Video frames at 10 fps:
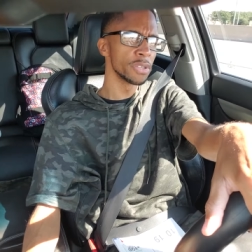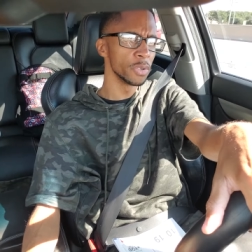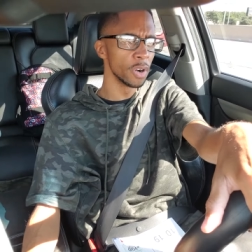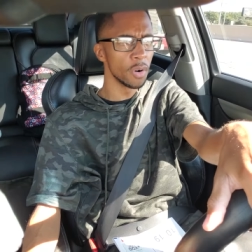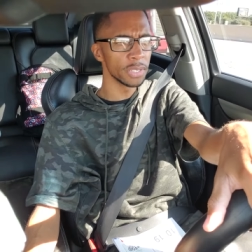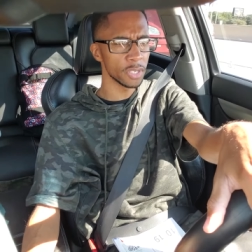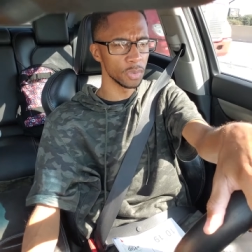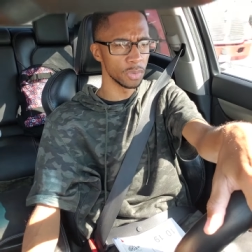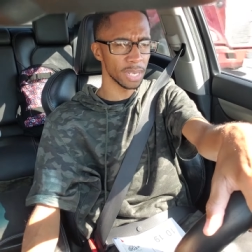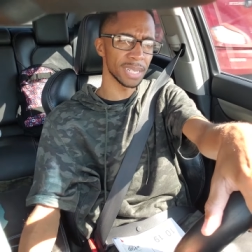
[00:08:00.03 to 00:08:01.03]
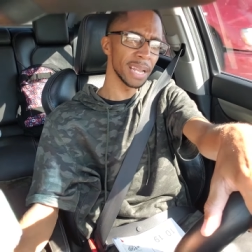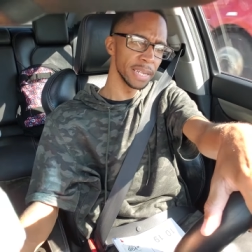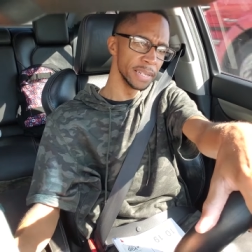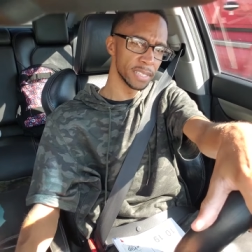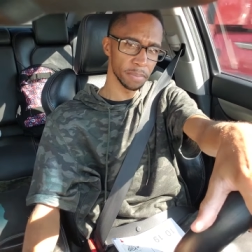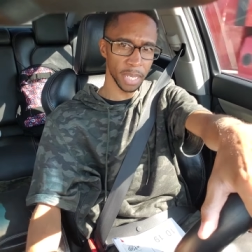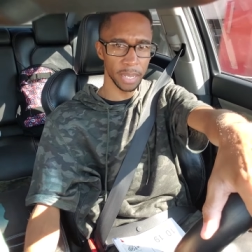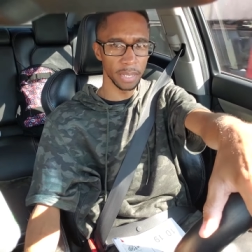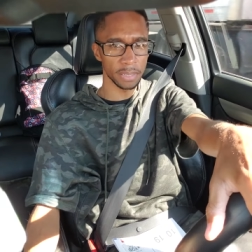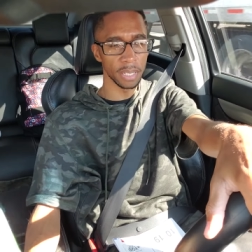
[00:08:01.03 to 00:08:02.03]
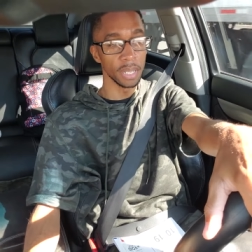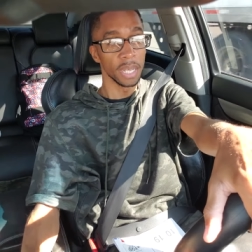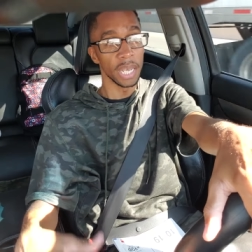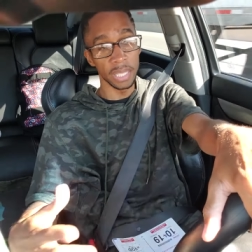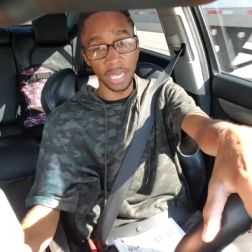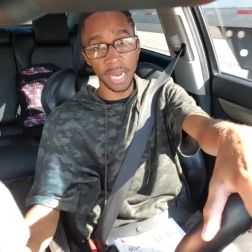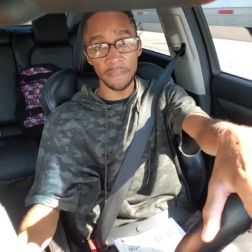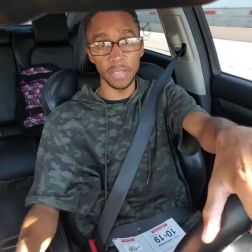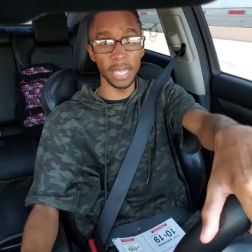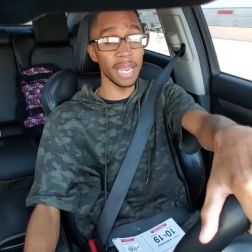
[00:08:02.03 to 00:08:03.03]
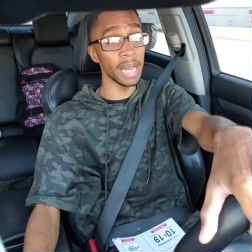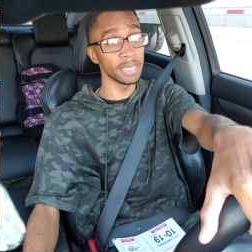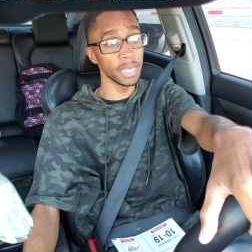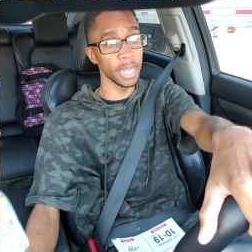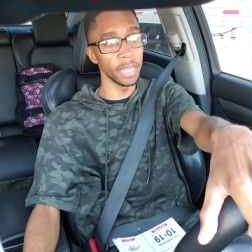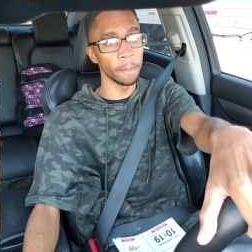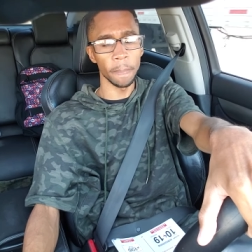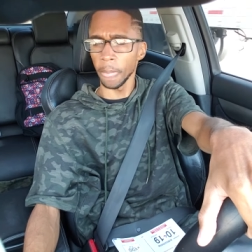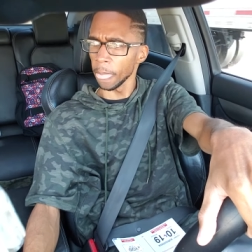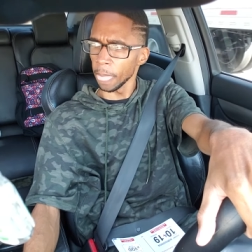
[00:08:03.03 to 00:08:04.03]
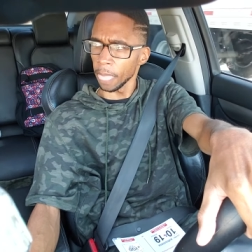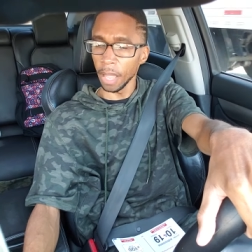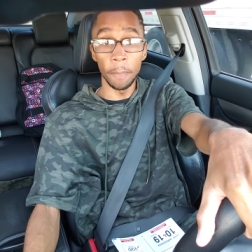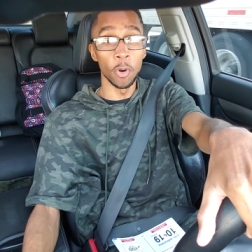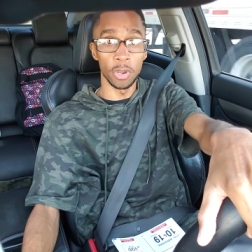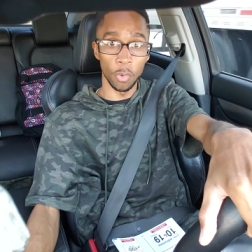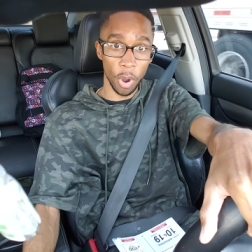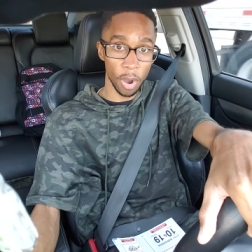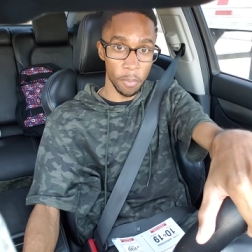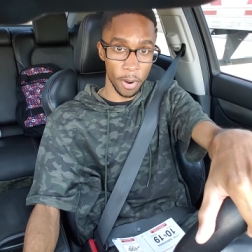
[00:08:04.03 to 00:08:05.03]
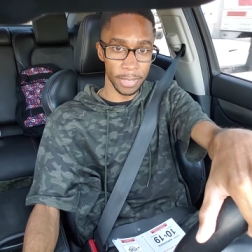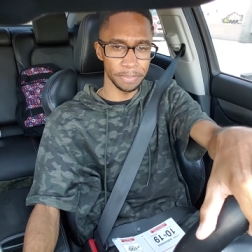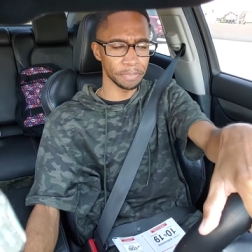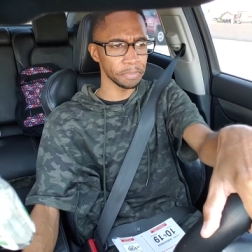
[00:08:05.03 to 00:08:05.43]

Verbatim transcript: are you going to? Because I need some things. And then after that, I say, I'm going to Walmart.